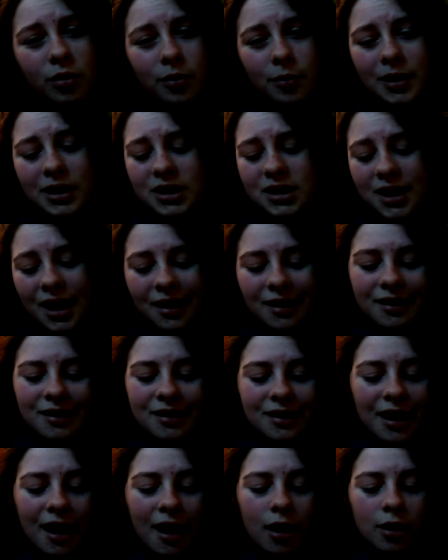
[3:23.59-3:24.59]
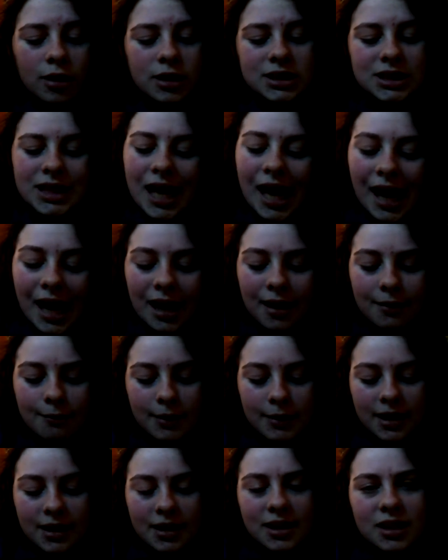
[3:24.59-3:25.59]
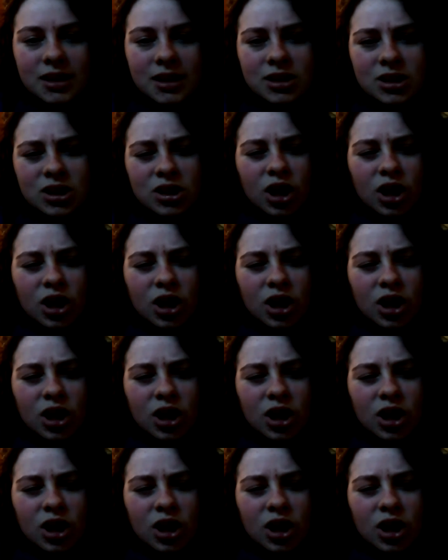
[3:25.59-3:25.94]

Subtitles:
We've been dating now 10 minutes,